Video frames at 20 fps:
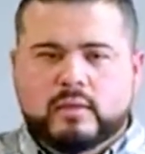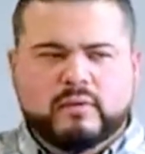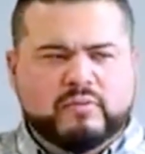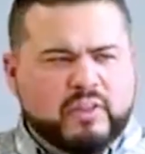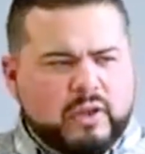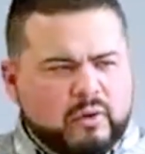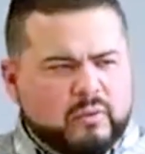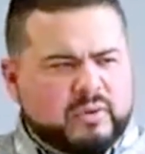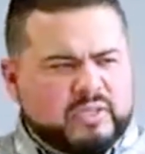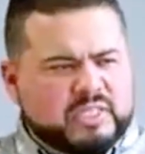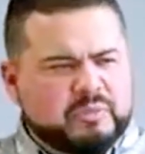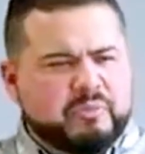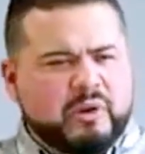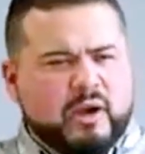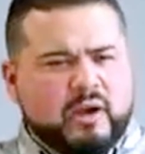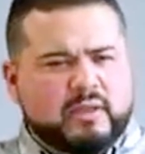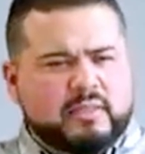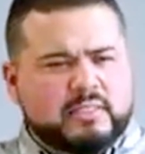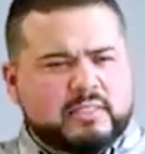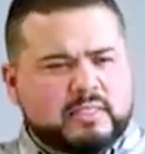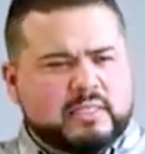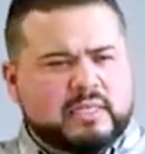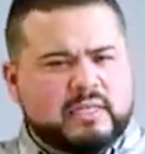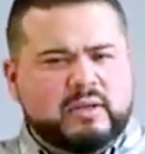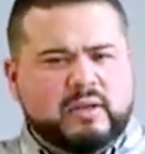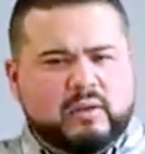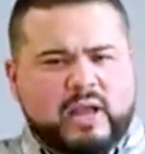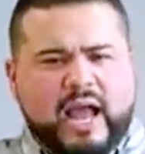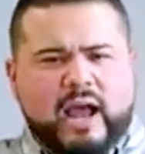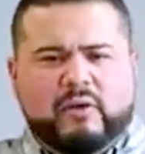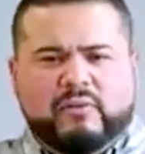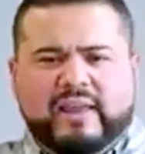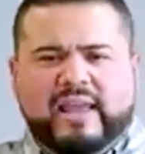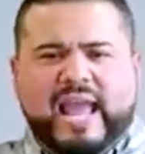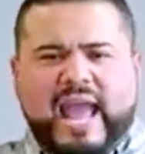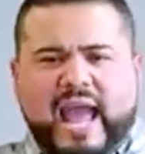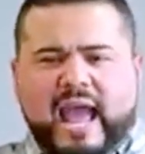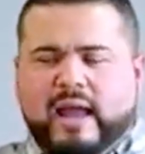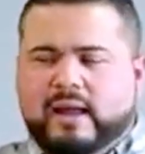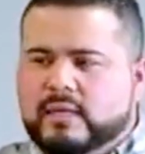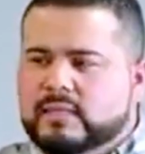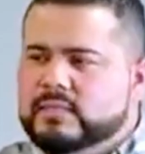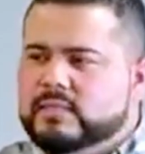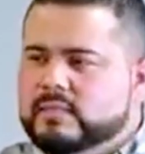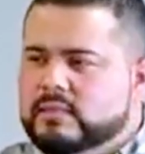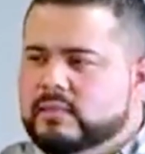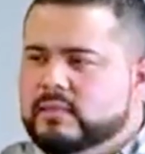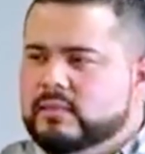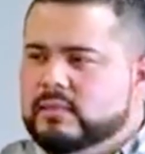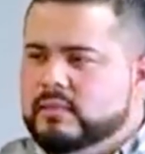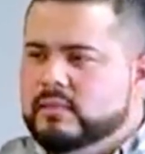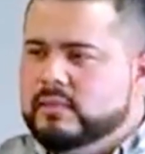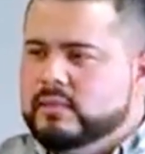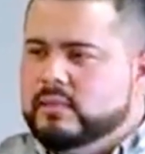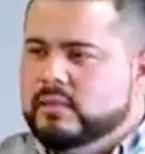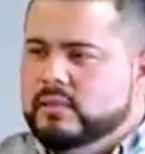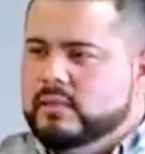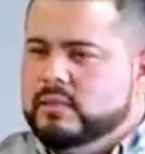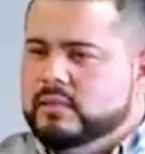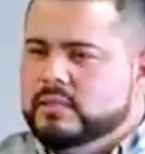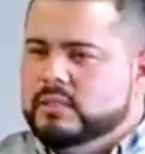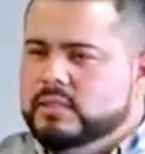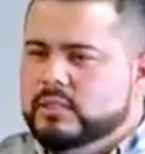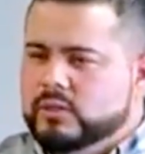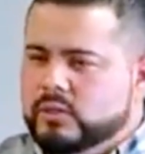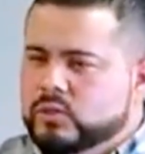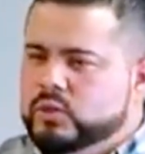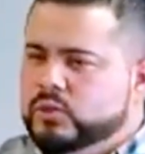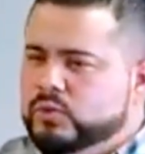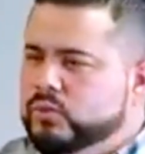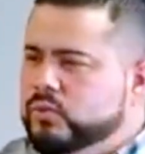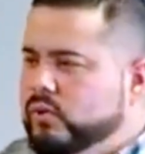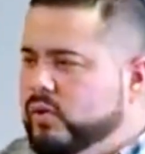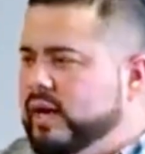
of their response and how they act to the true